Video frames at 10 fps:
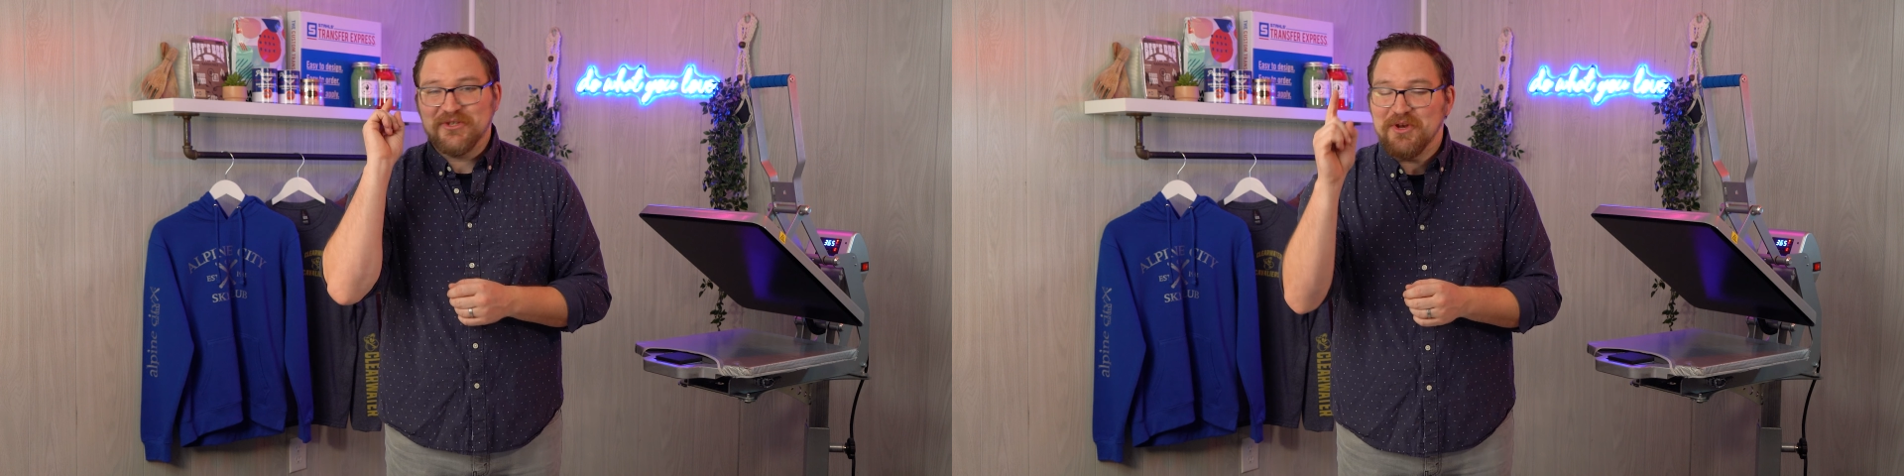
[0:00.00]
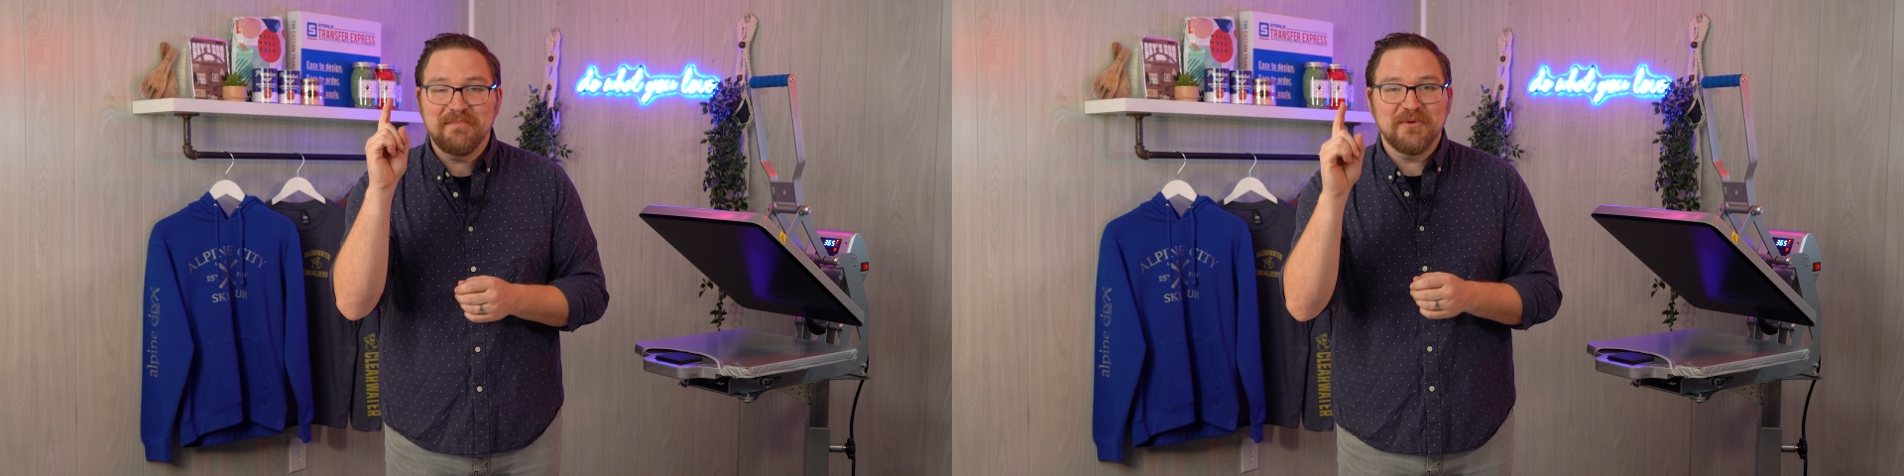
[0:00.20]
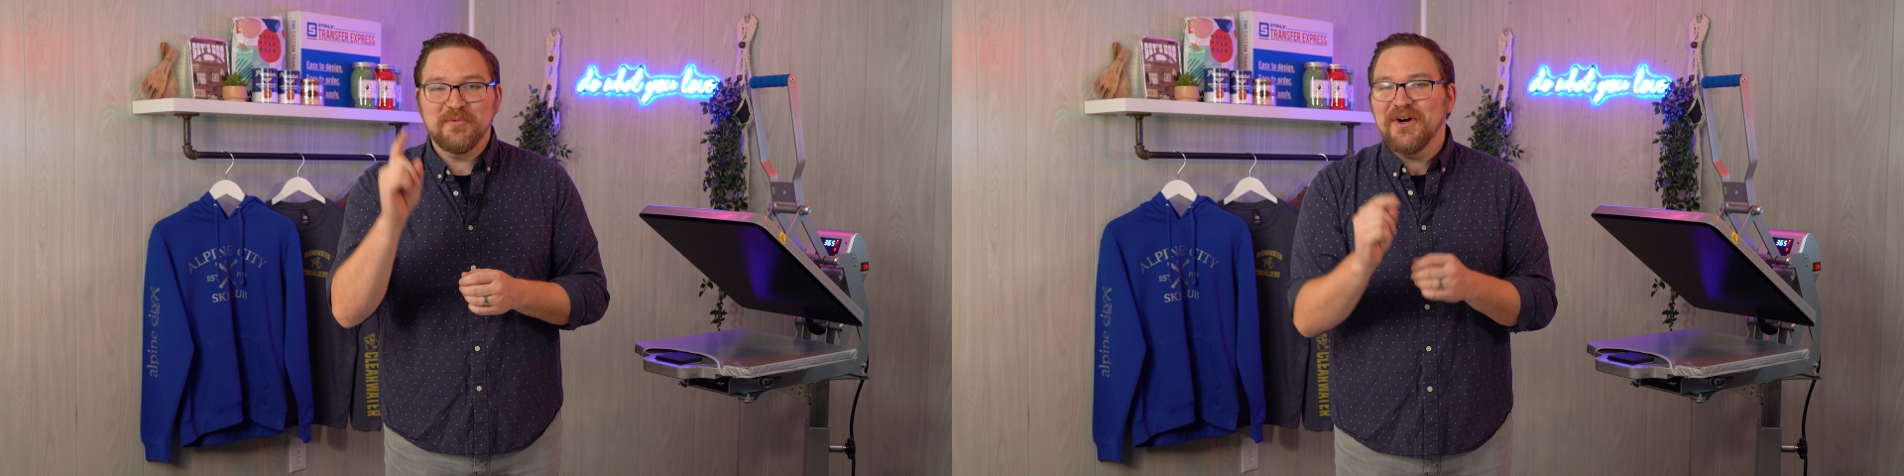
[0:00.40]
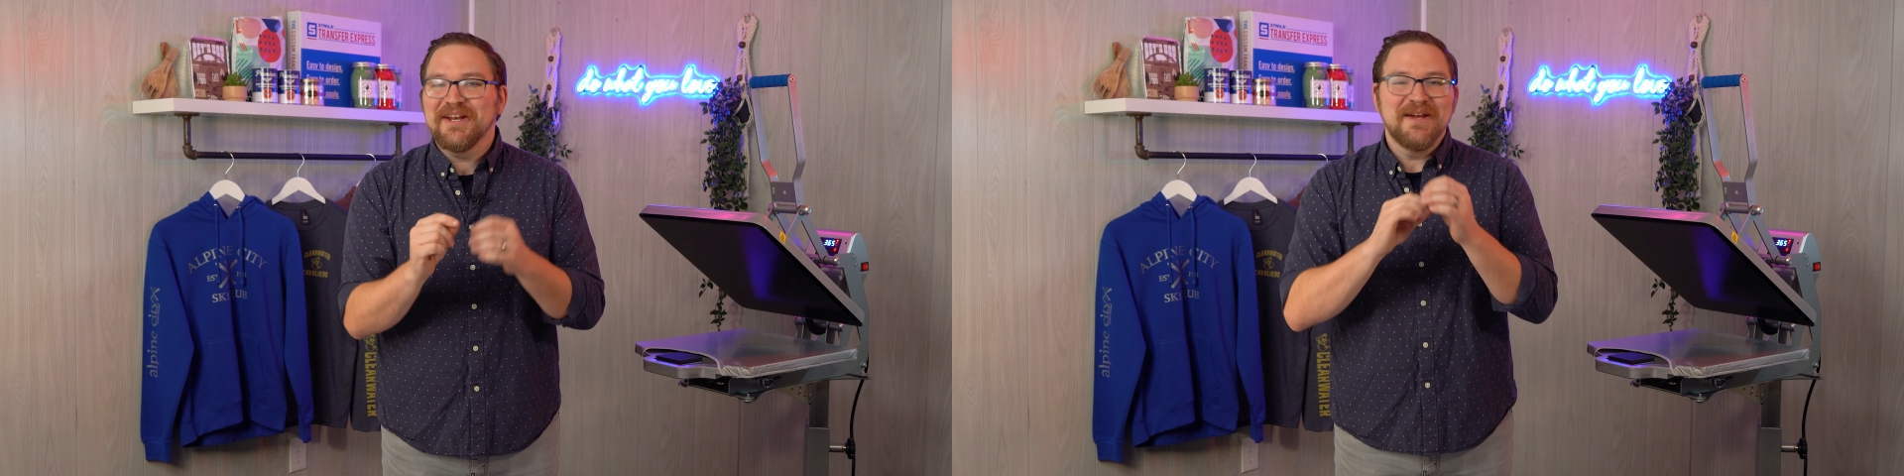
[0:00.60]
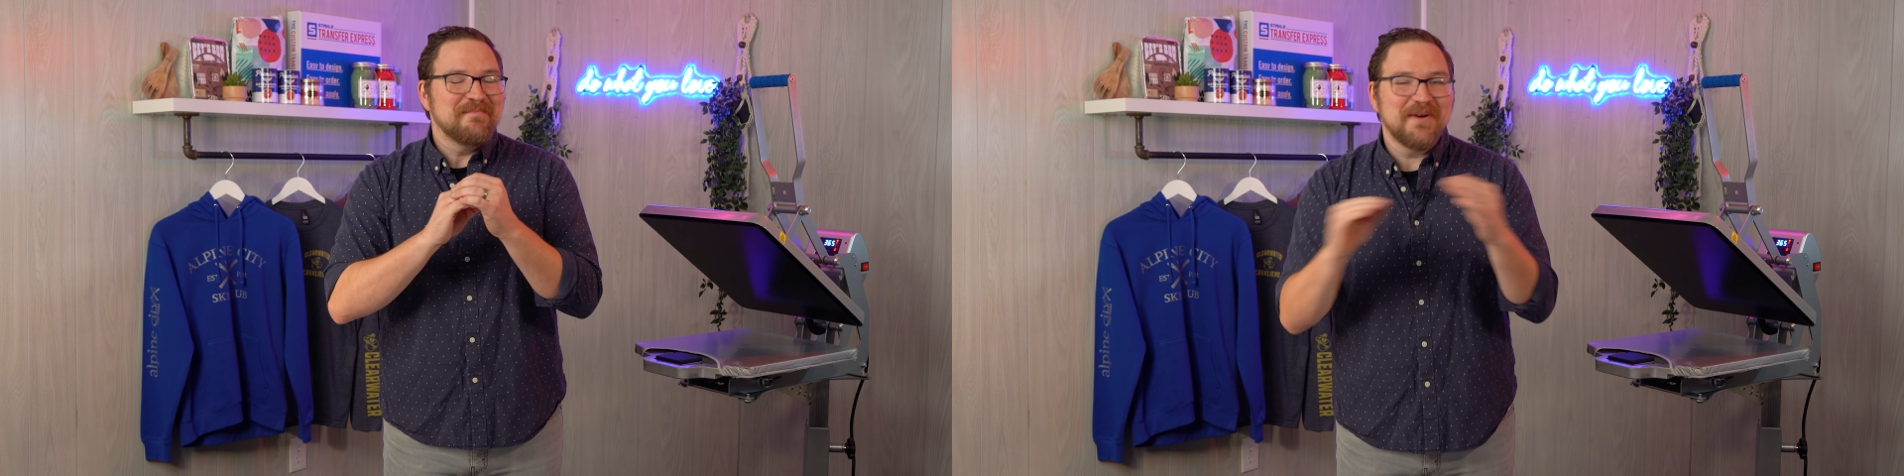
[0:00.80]
So, number
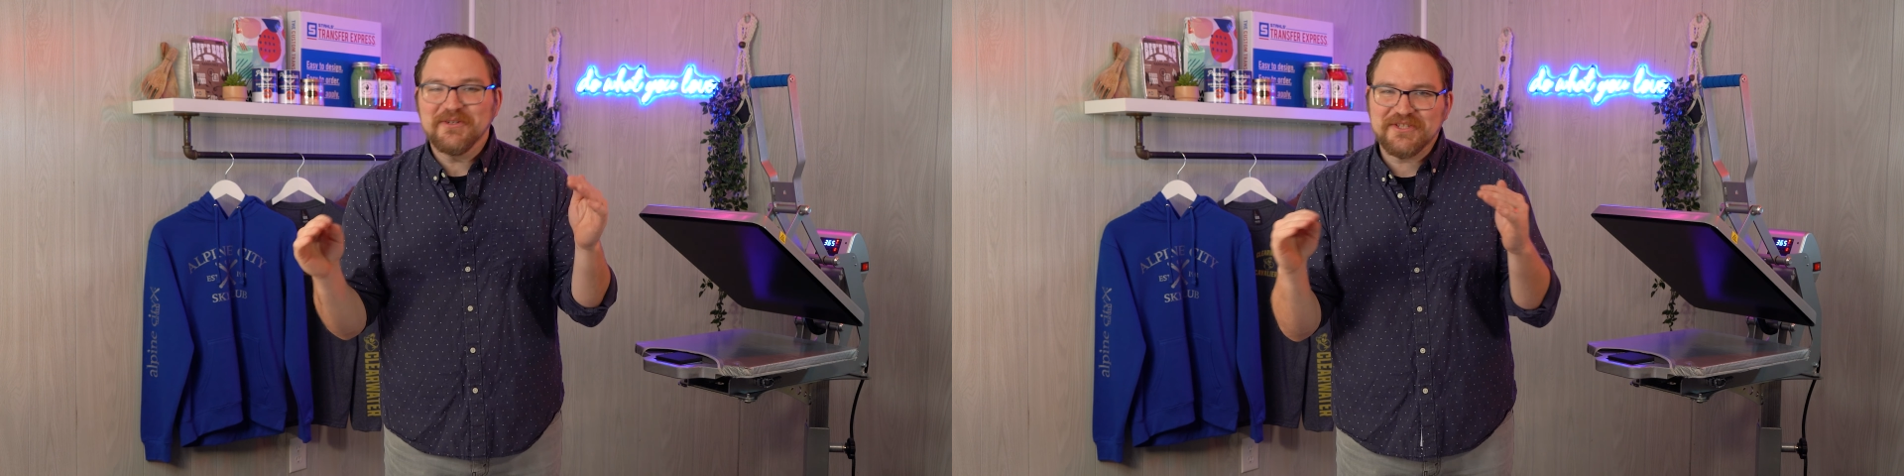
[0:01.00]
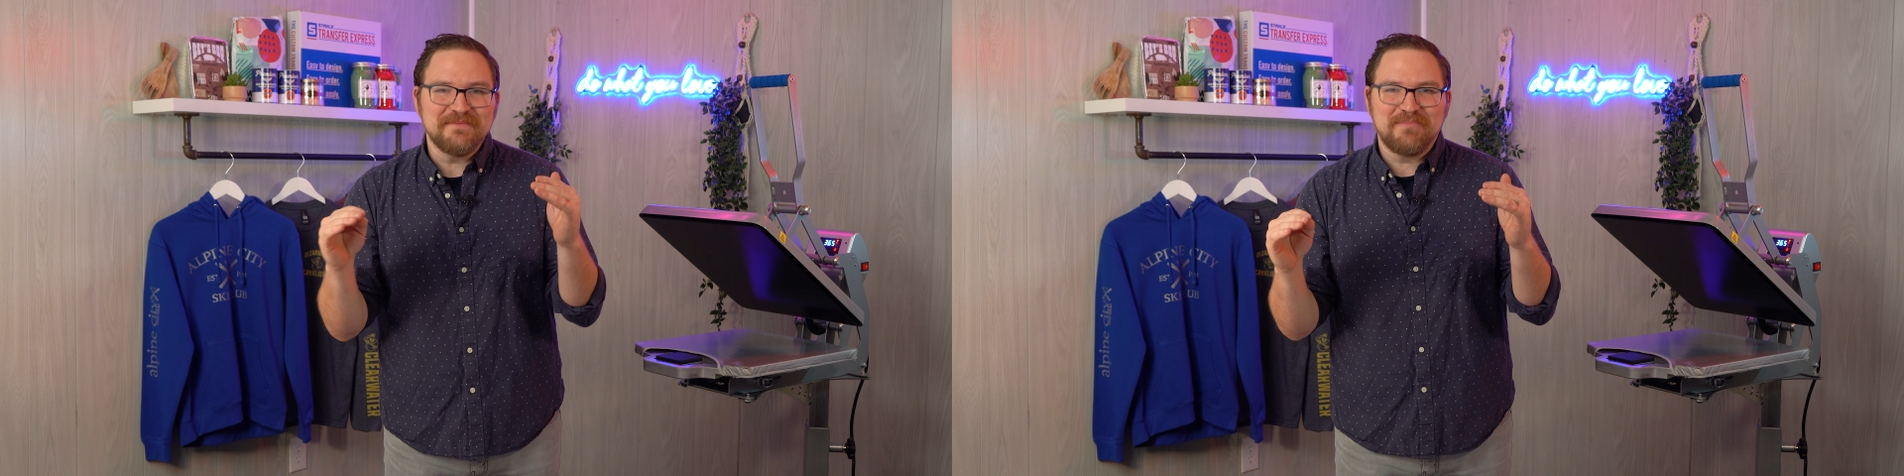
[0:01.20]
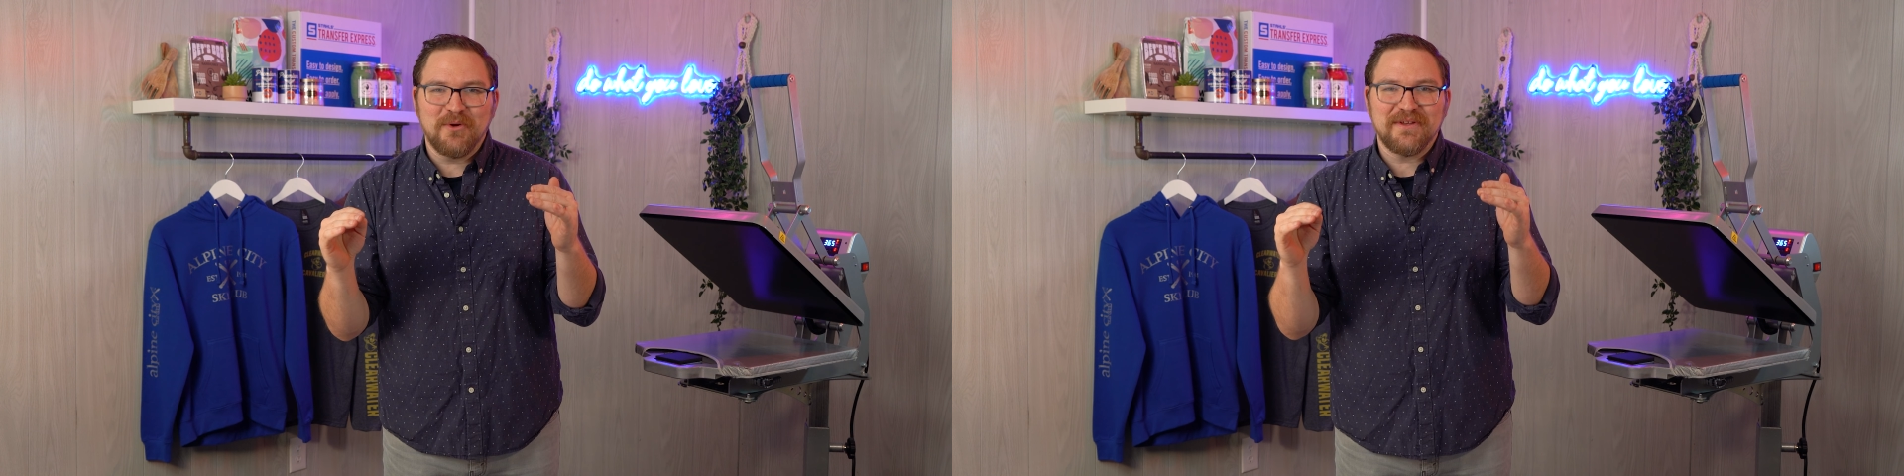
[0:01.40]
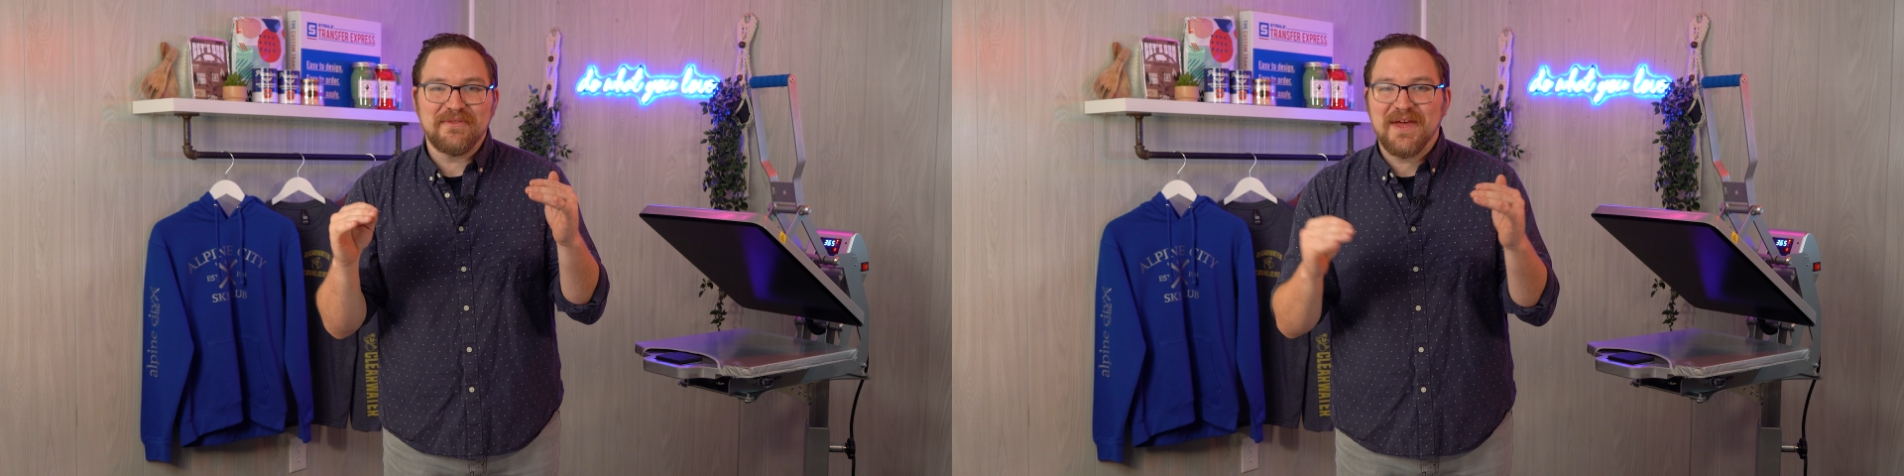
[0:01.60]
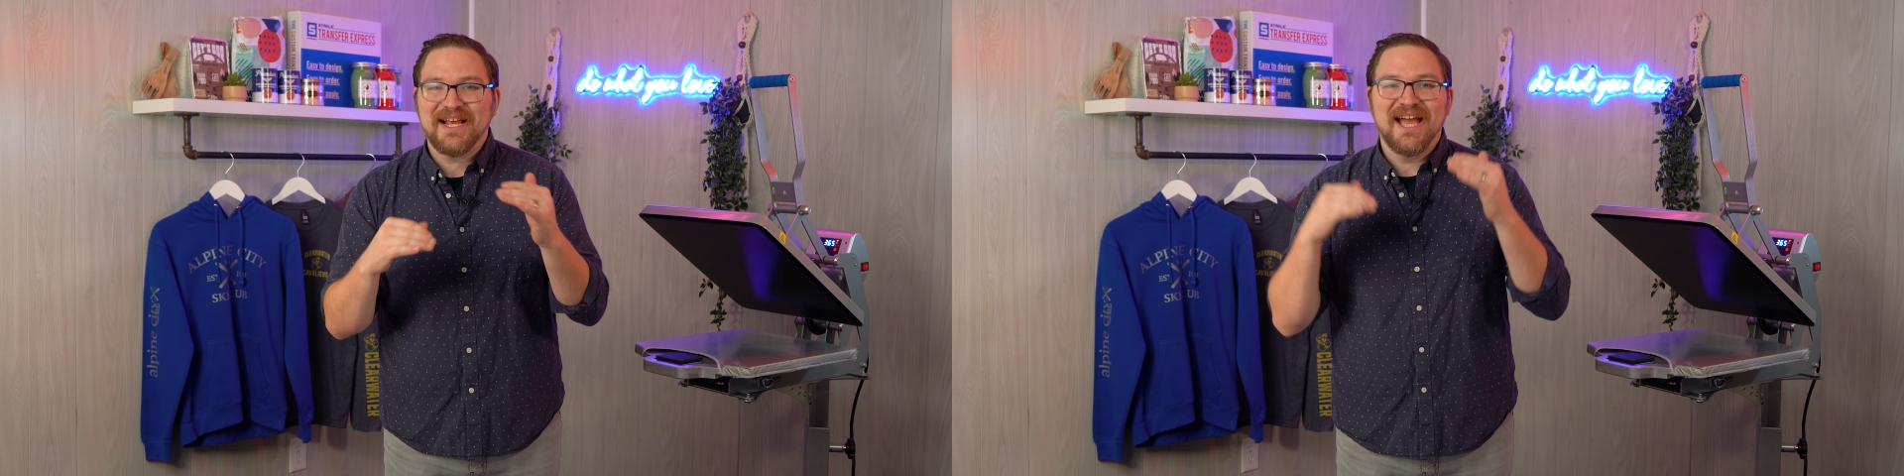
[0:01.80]
one, most important
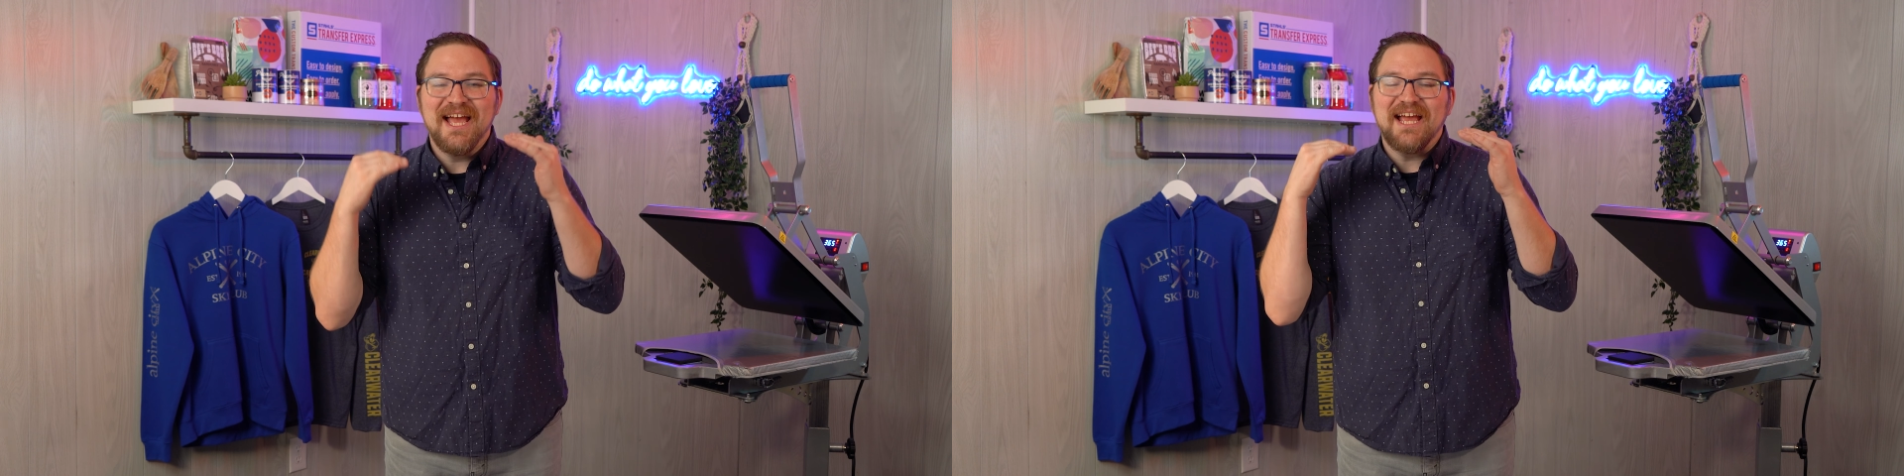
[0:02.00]
thing